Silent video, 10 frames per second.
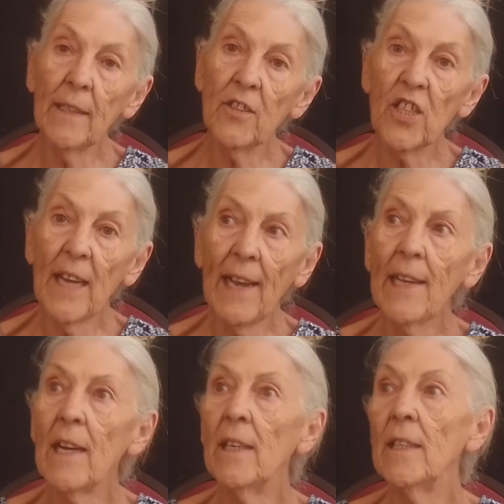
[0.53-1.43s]

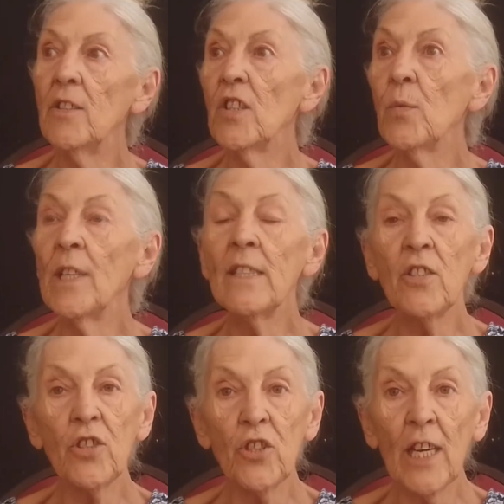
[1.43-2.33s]
Today I just wanted
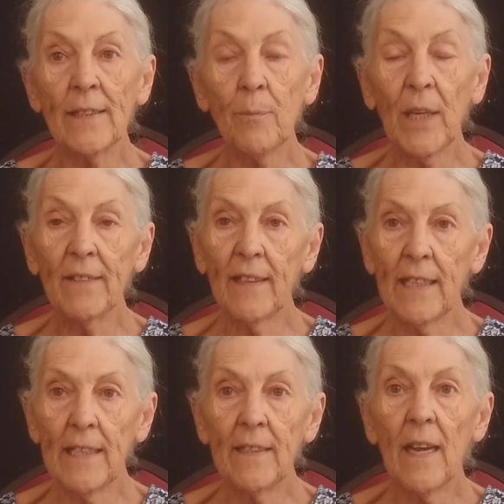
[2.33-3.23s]
to chat about
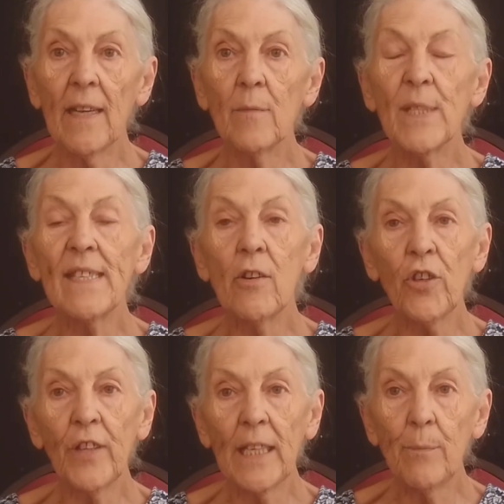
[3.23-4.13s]
the
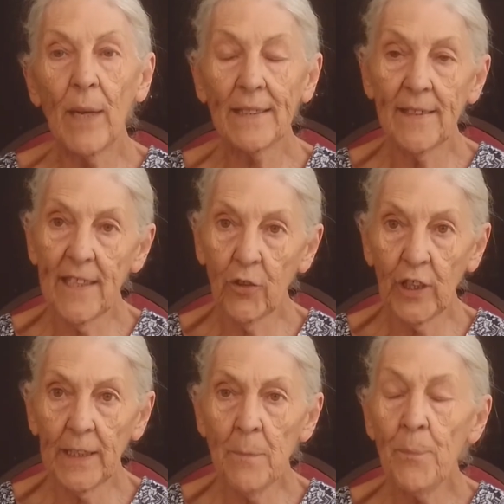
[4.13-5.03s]
CRE
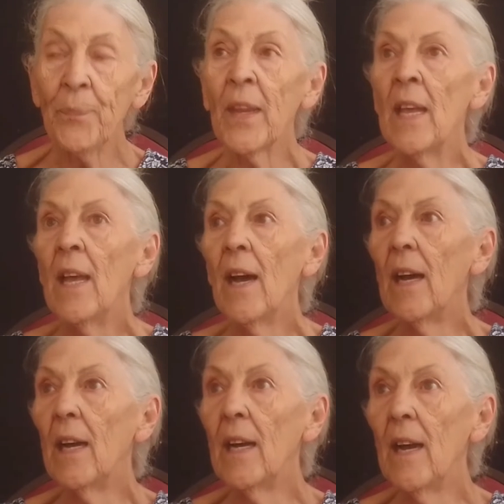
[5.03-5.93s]
bacteria.
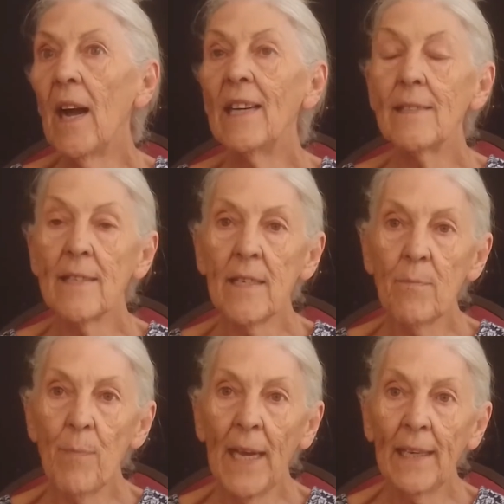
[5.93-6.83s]
I did
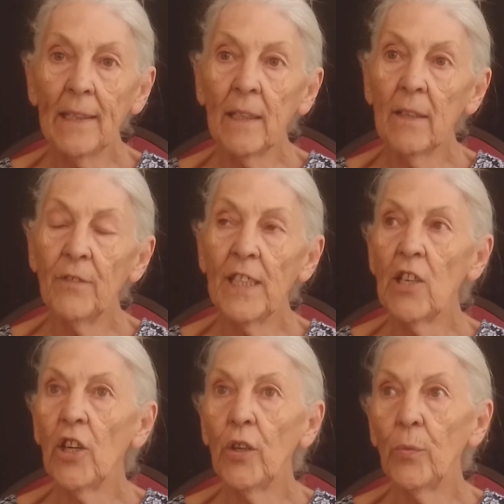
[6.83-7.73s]
make a
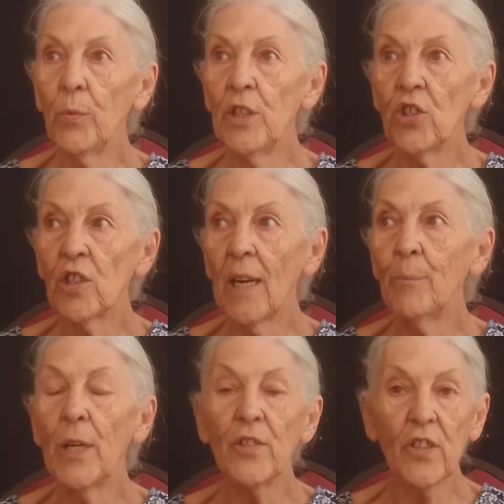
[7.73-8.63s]
video which I
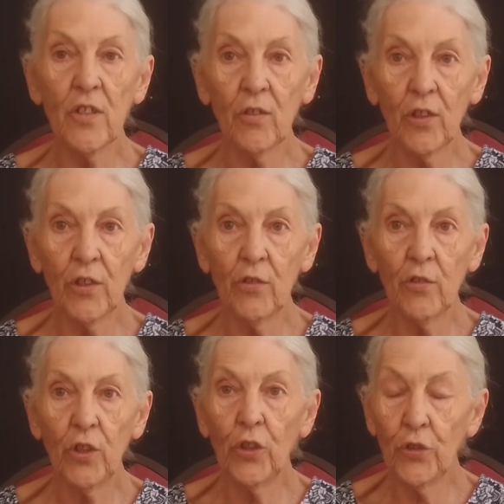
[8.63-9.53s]
posted
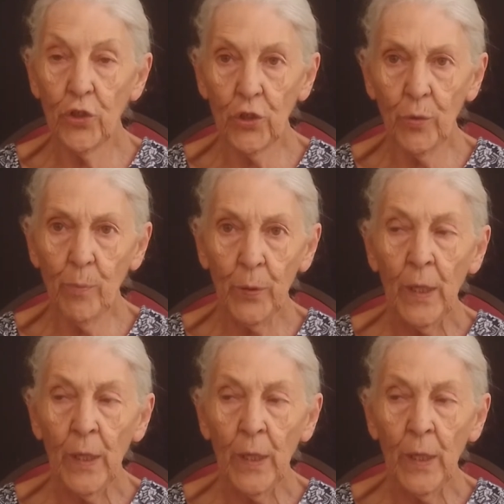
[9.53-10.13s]
on YouTube